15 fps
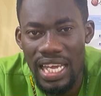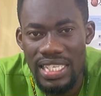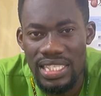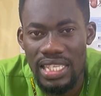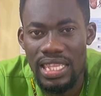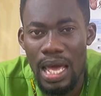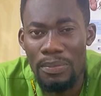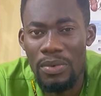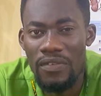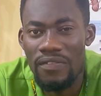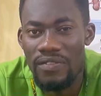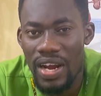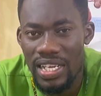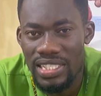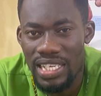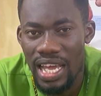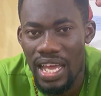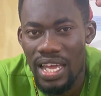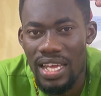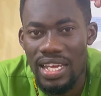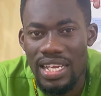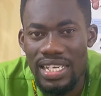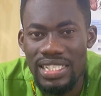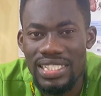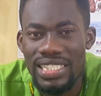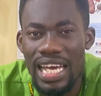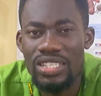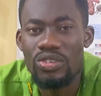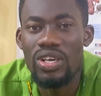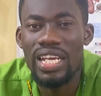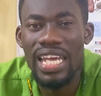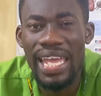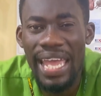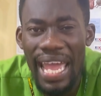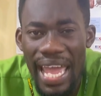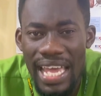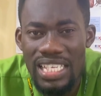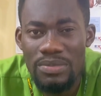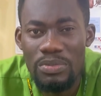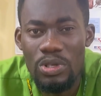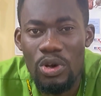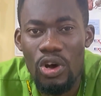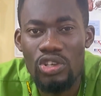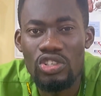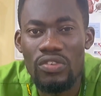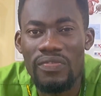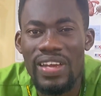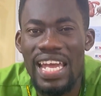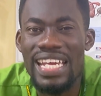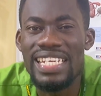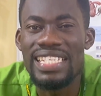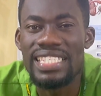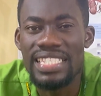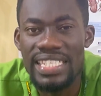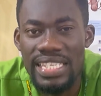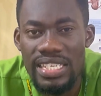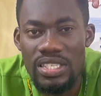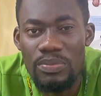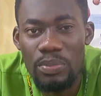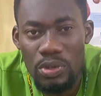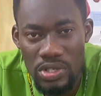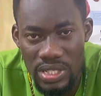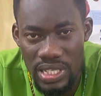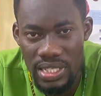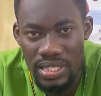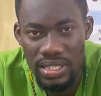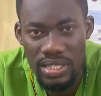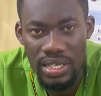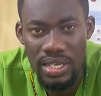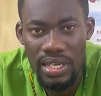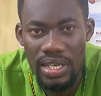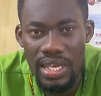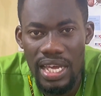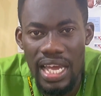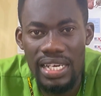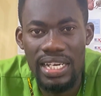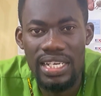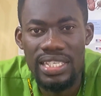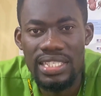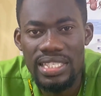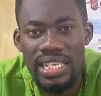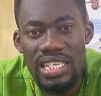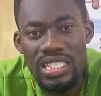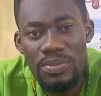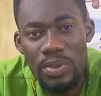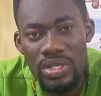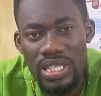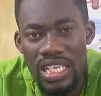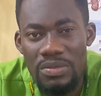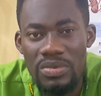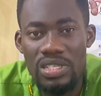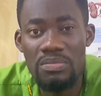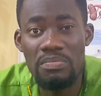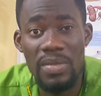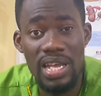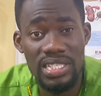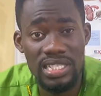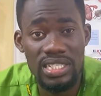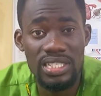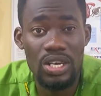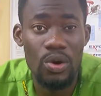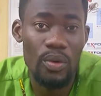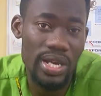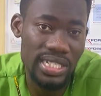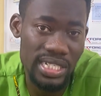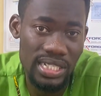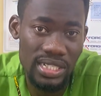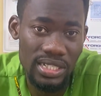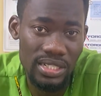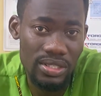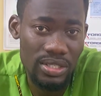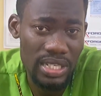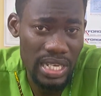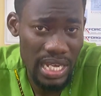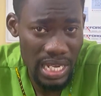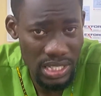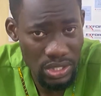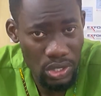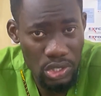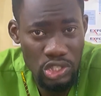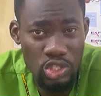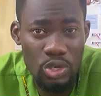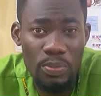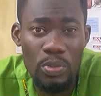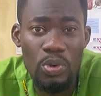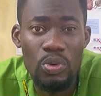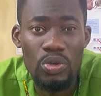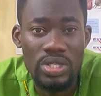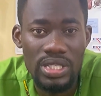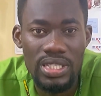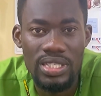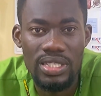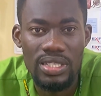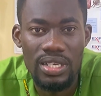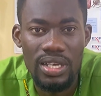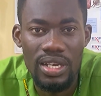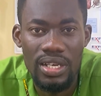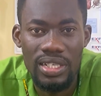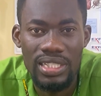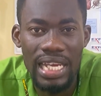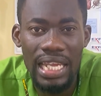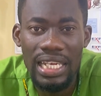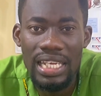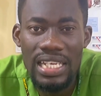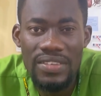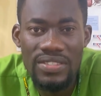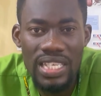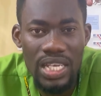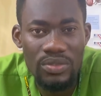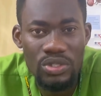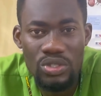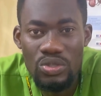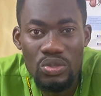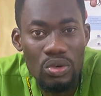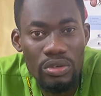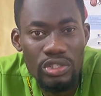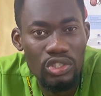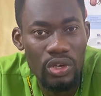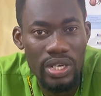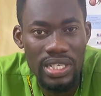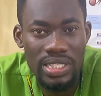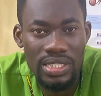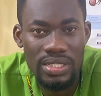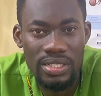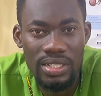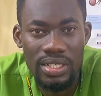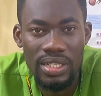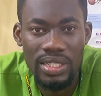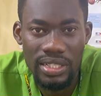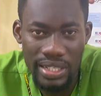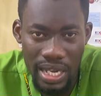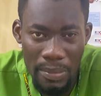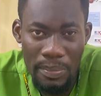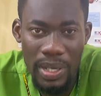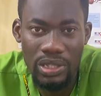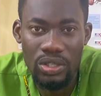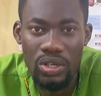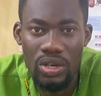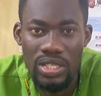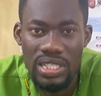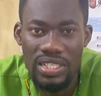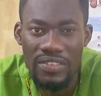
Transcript: is a type of fracture that occurs because of a disease process. And the disease process being mentioned in the question is osteoporosis. That leaves us with no choice than pathologic